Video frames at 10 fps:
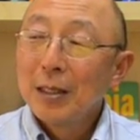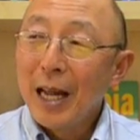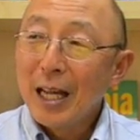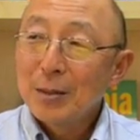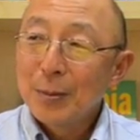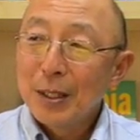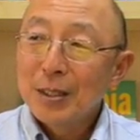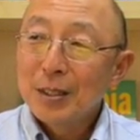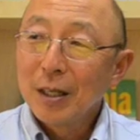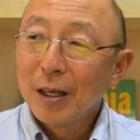the
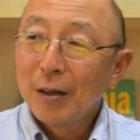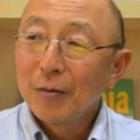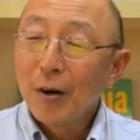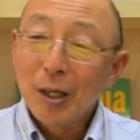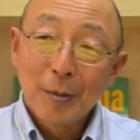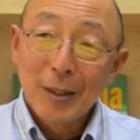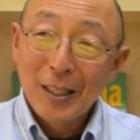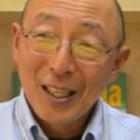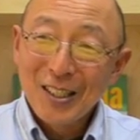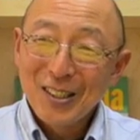aspects of
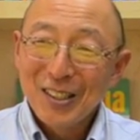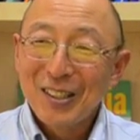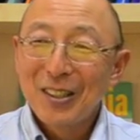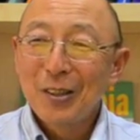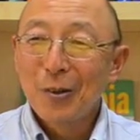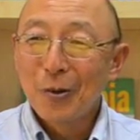argumentation